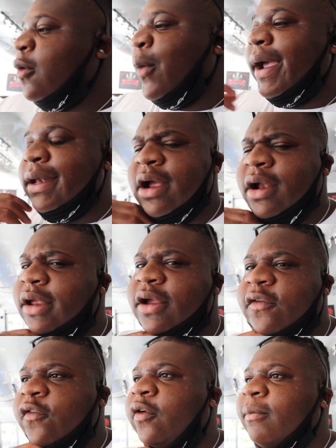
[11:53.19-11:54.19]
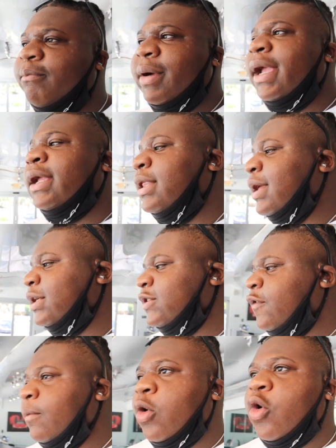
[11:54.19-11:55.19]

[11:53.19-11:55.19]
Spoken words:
way dirtier from brake dust, from